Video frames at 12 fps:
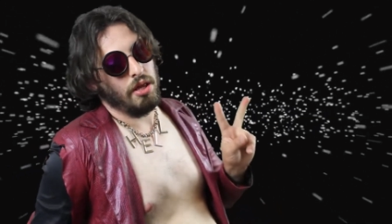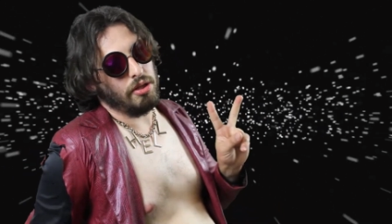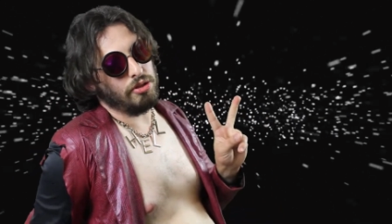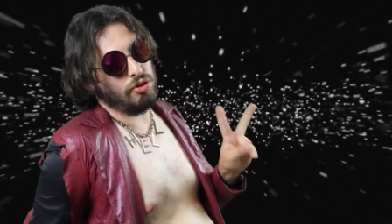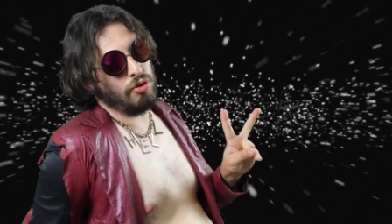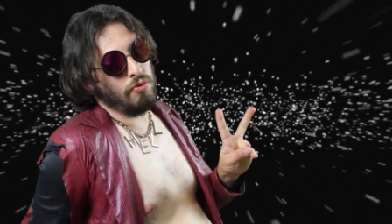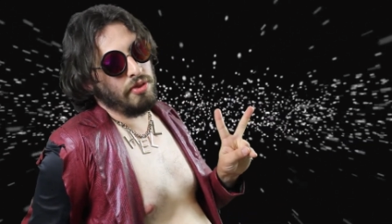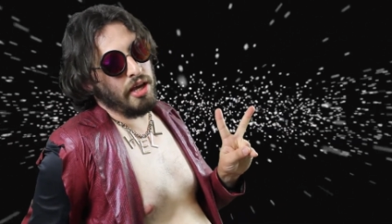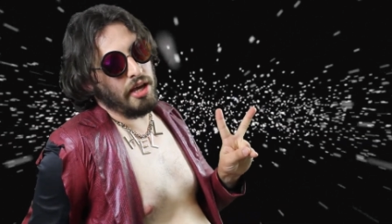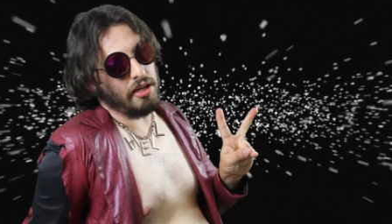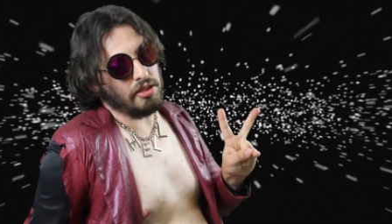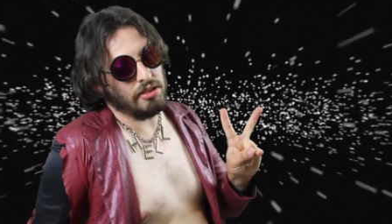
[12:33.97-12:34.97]
There's two
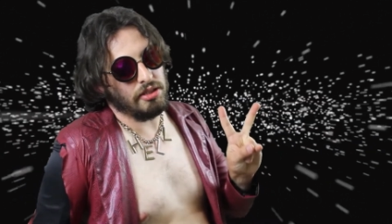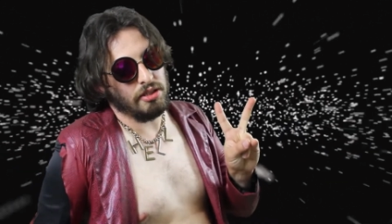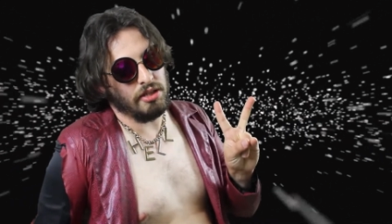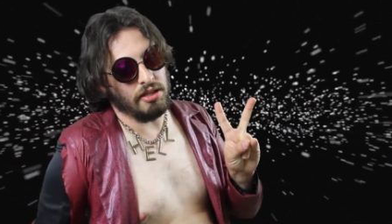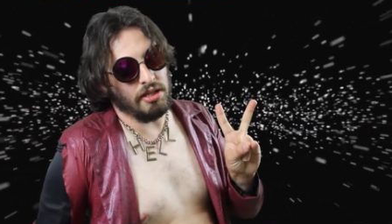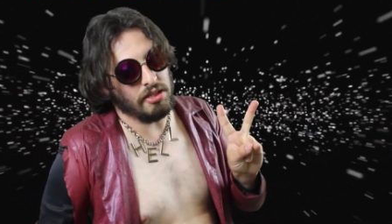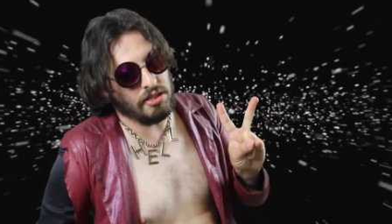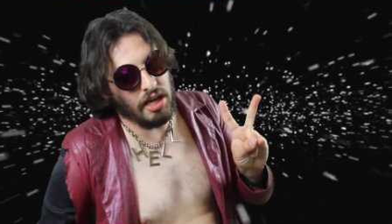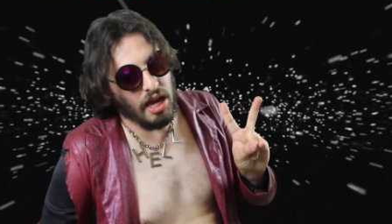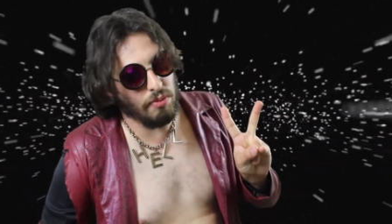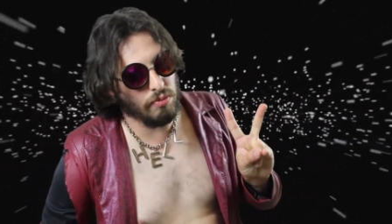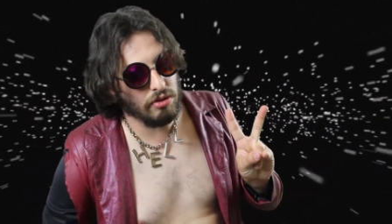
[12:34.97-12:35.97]
things that this
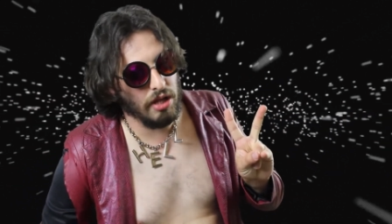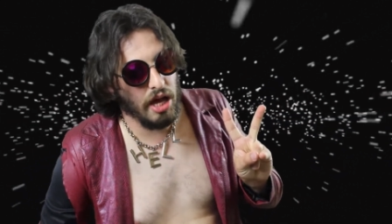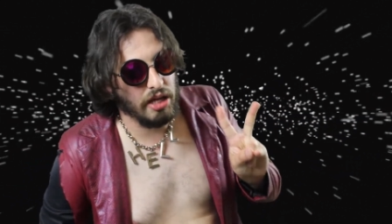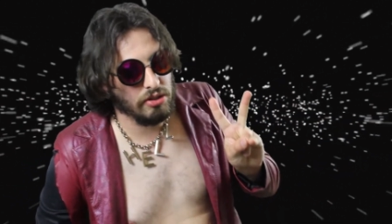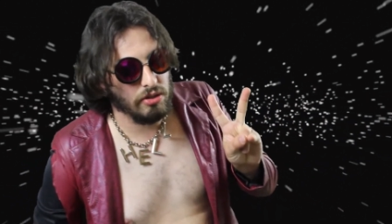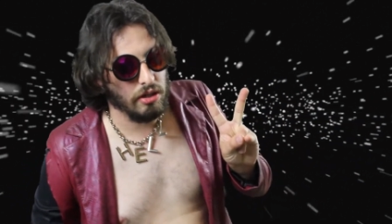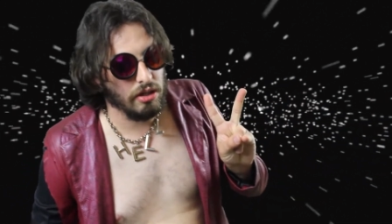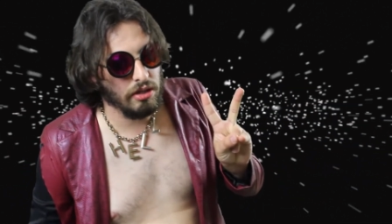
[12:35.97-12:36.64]
game relies on.